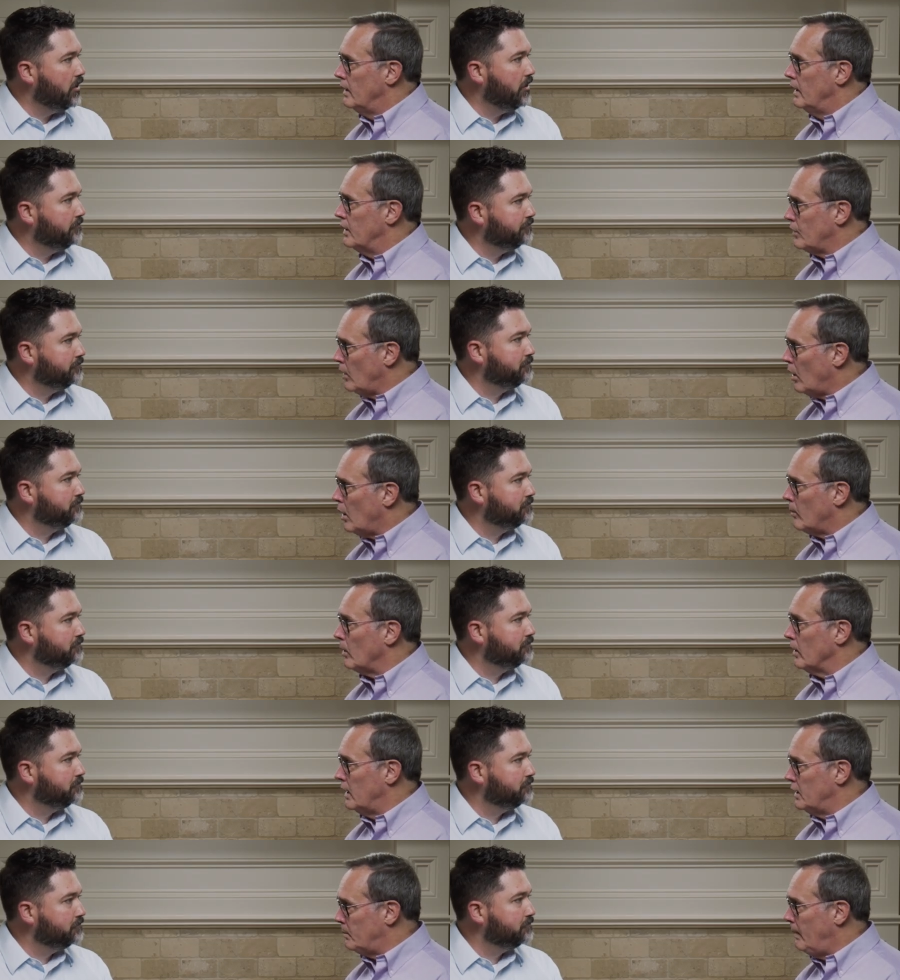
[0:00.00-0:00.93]
Speaker 1: Right. It's
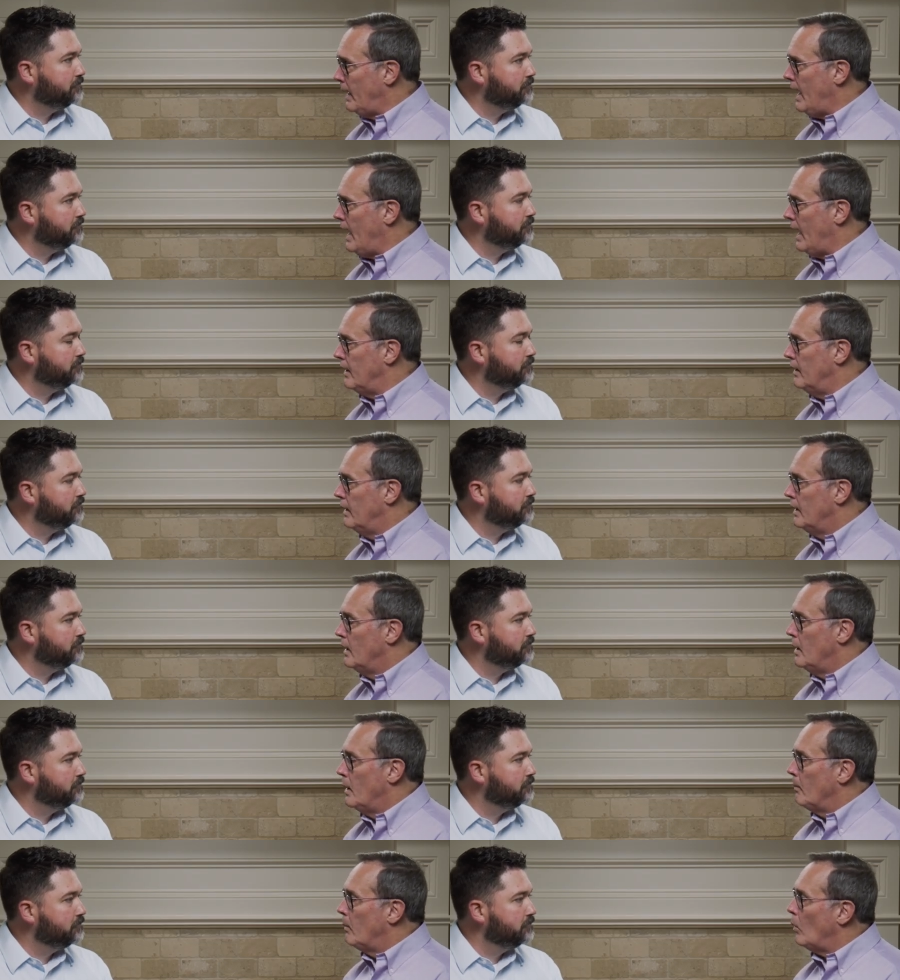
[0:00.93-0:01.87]
horrible. It's bad.
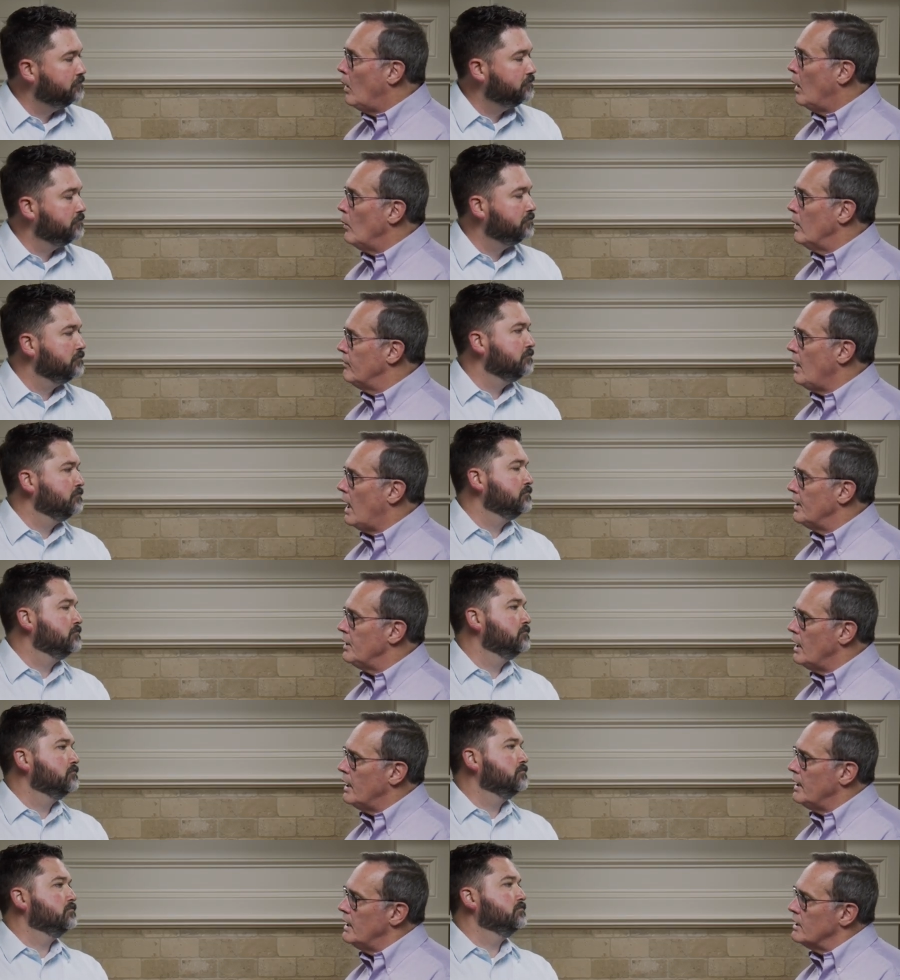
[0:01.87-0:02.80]
But what we've not
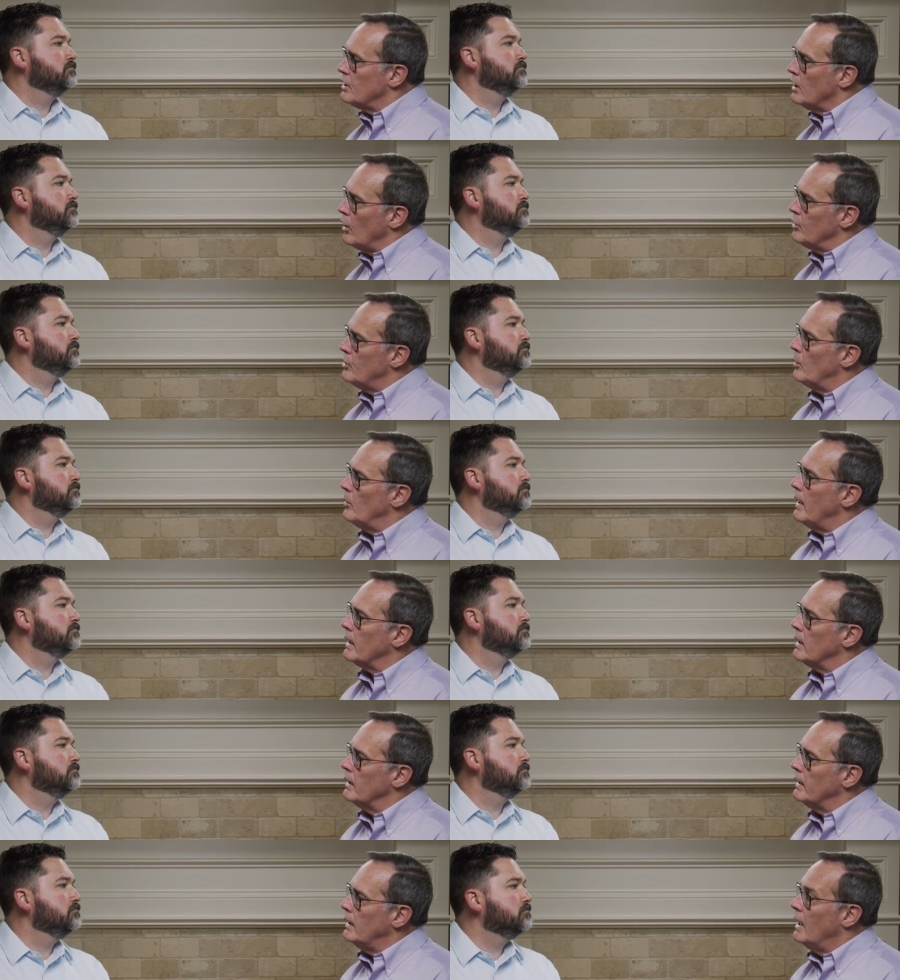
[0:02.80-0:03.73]
done is gone
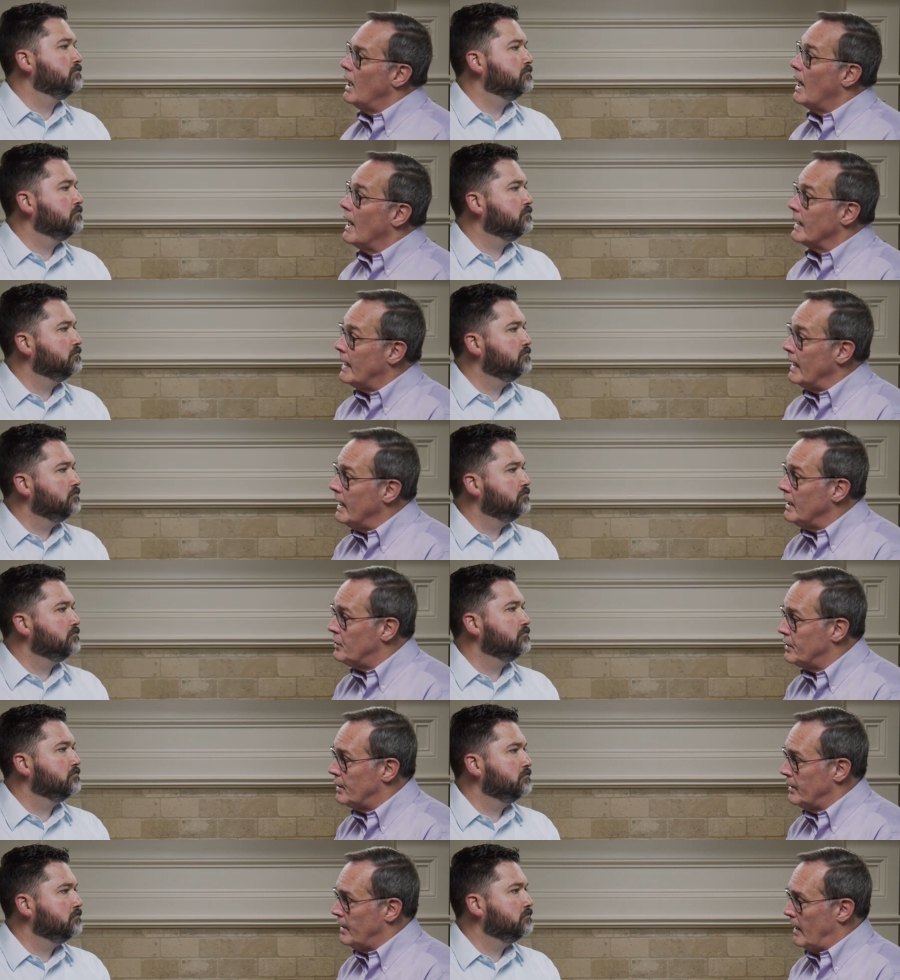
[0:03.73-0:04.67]
directly
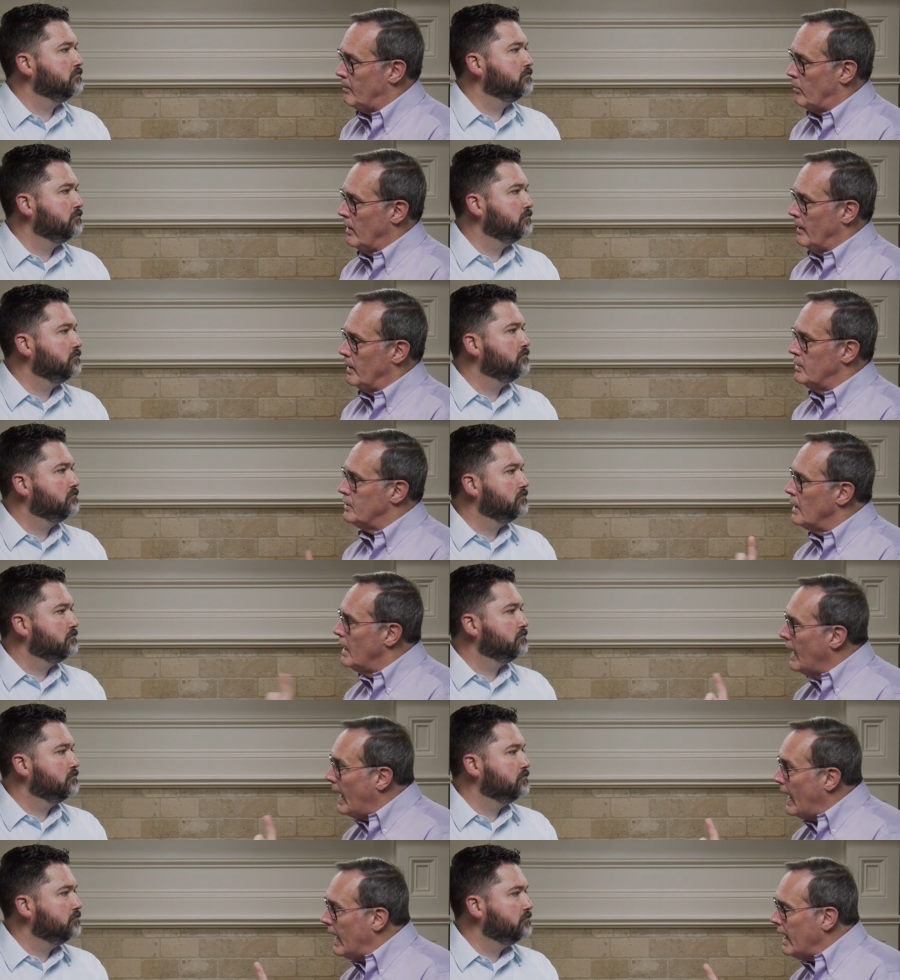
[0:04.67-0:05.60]
against that premise,
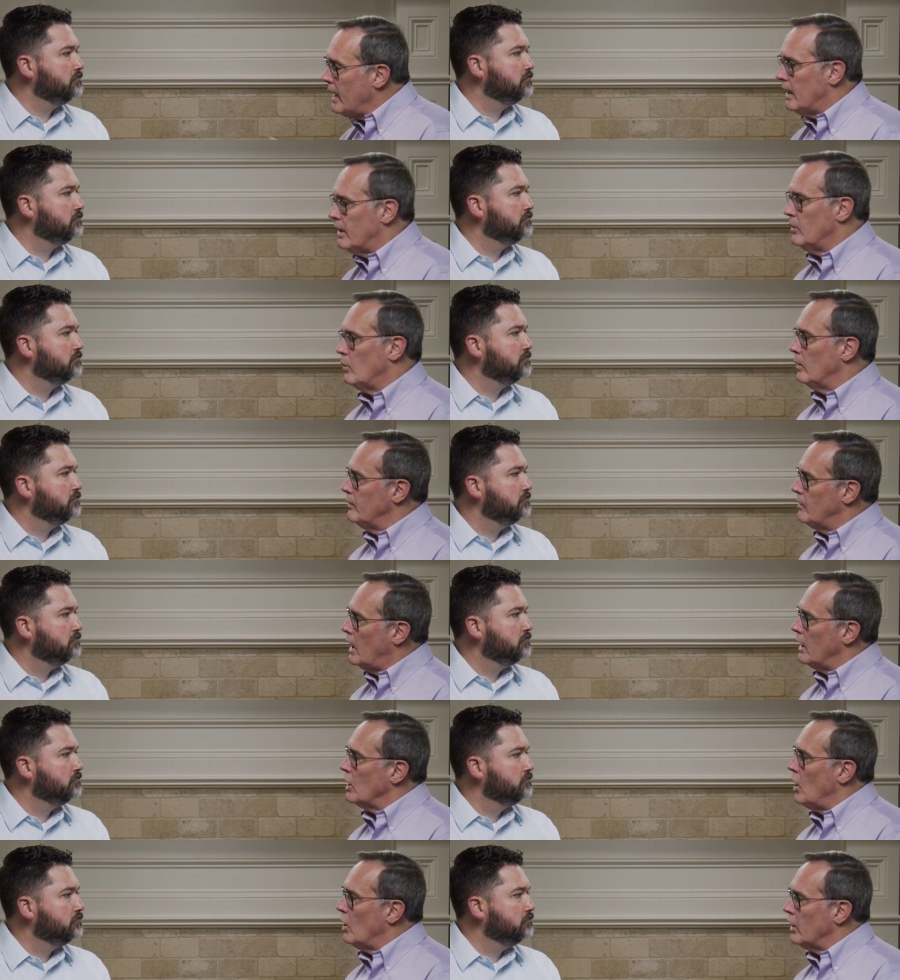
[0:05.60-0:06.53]
and we've
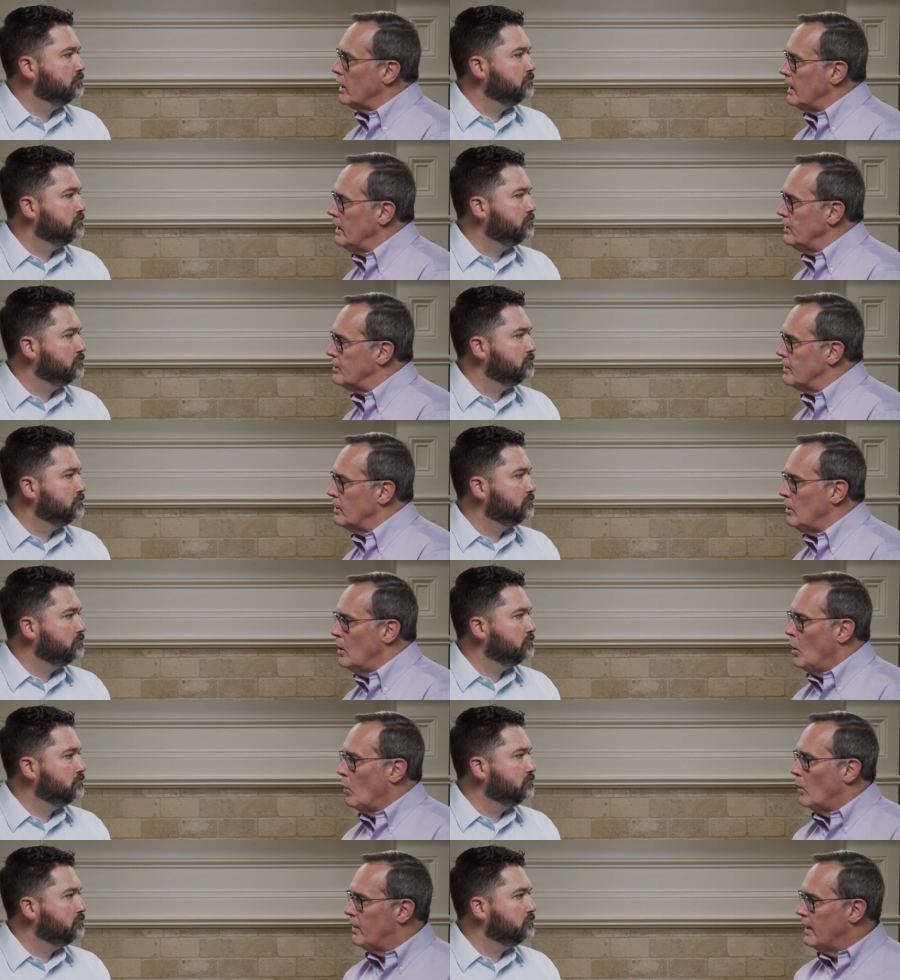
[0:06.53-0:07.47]
not gone against it
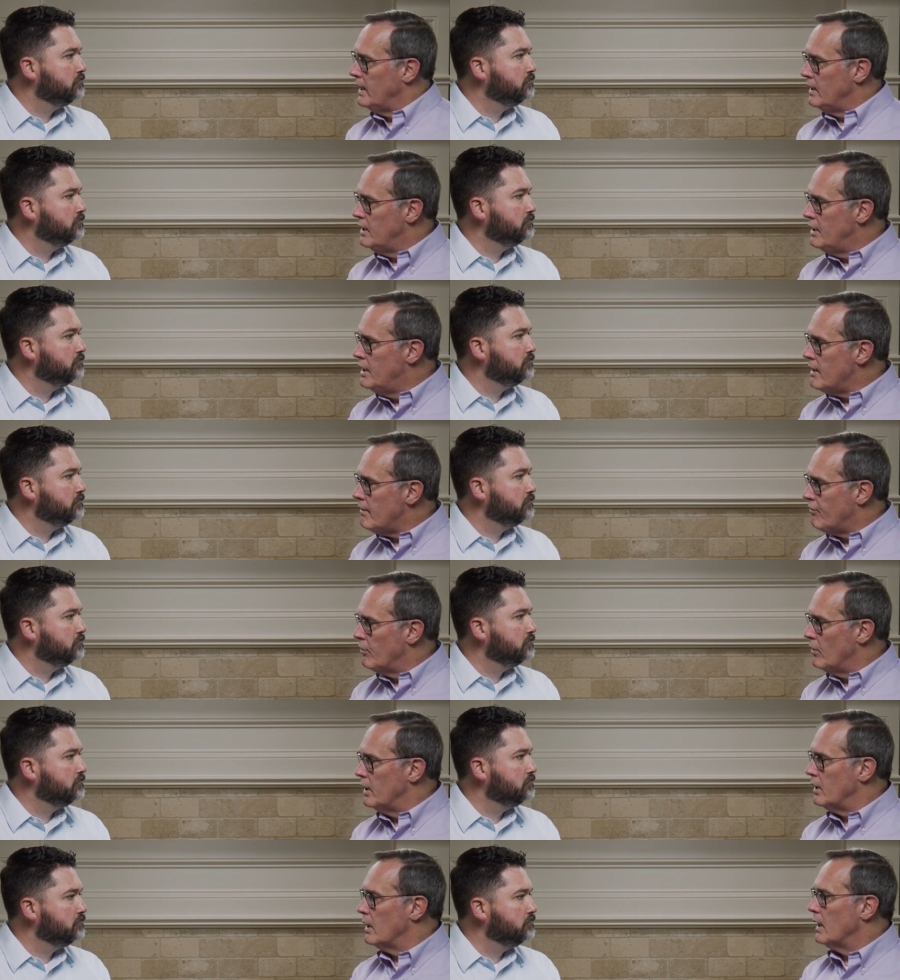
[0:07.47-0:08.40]
with a
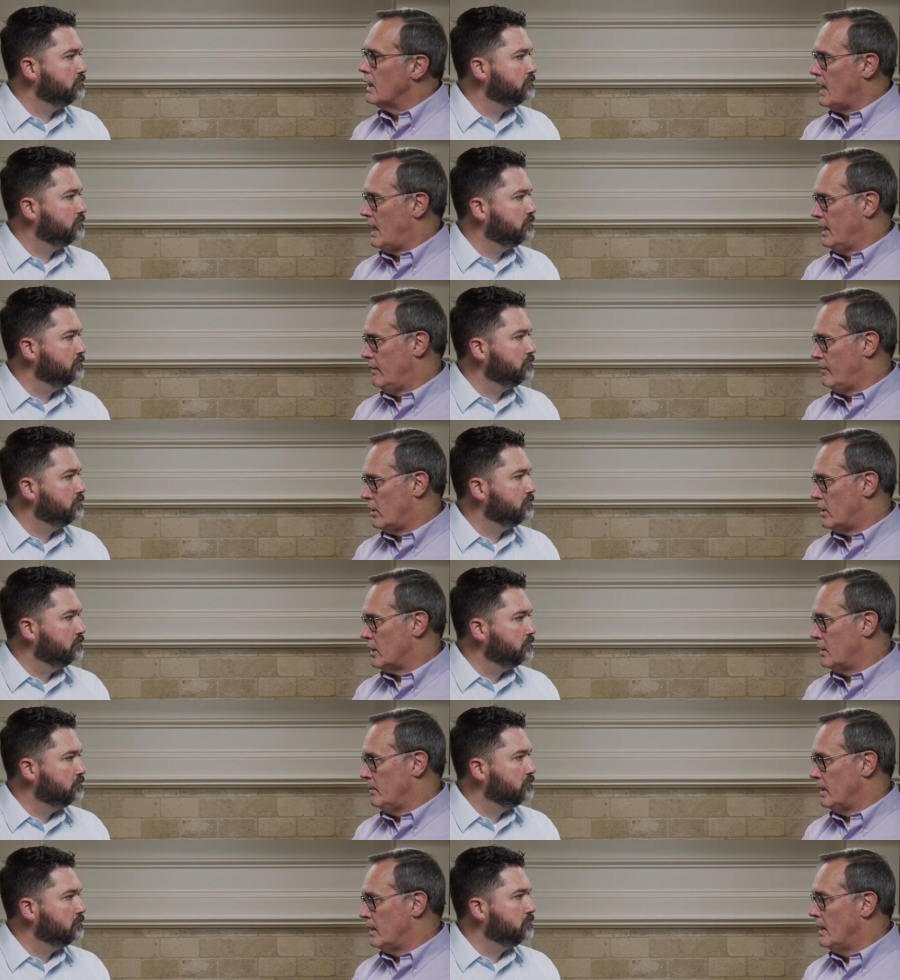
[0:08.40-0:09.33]
different kind of
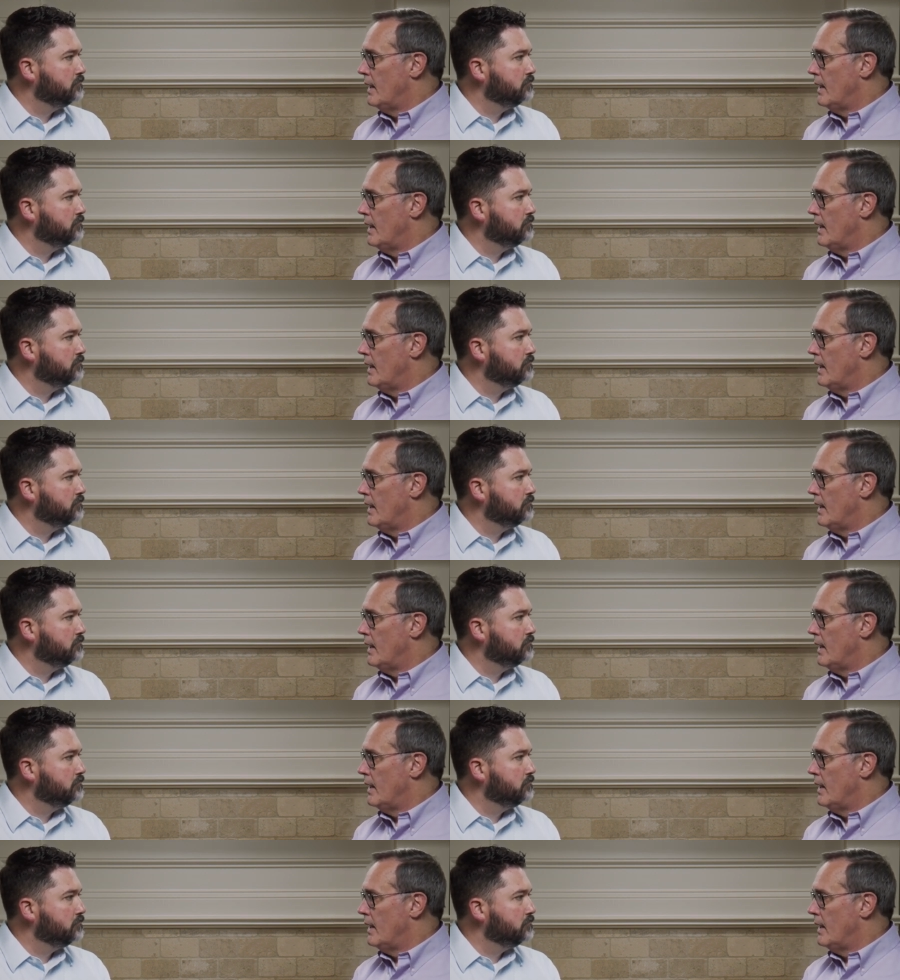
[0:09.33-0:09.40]
argument.